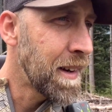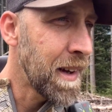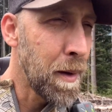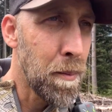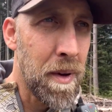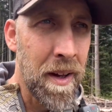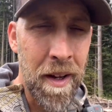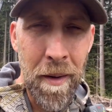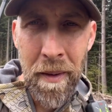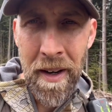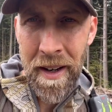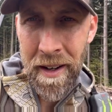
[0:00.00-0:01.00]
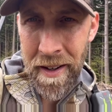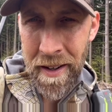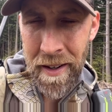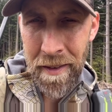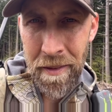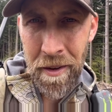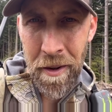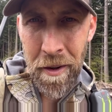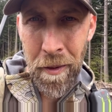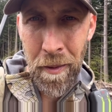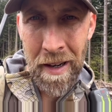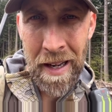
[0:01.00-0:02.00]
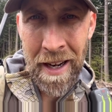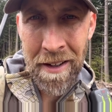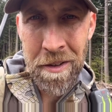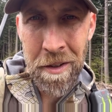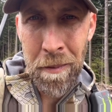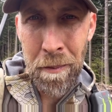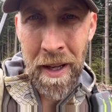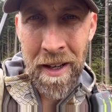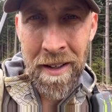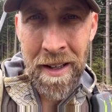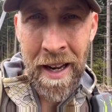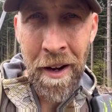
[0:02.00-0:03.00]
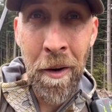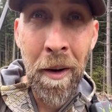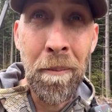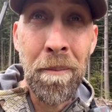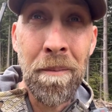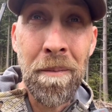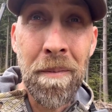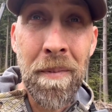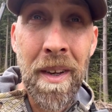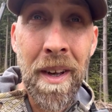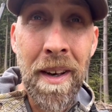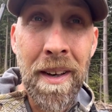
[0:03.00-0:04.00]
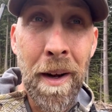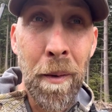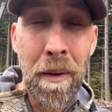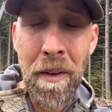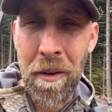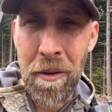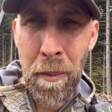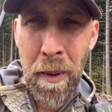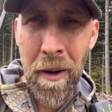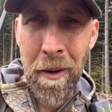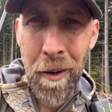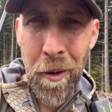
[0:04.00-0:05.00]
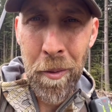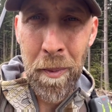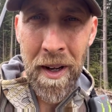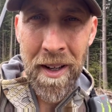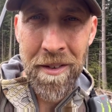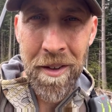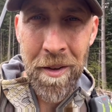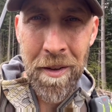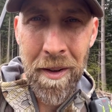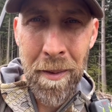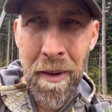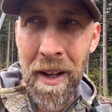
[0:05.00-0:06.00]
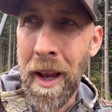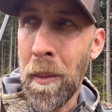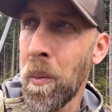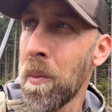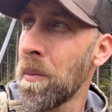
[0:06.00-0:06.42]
keep plugging away. If they're relaxed and bedding down, I'm gonna doubt that there's a bear close by, so I'm gonna keep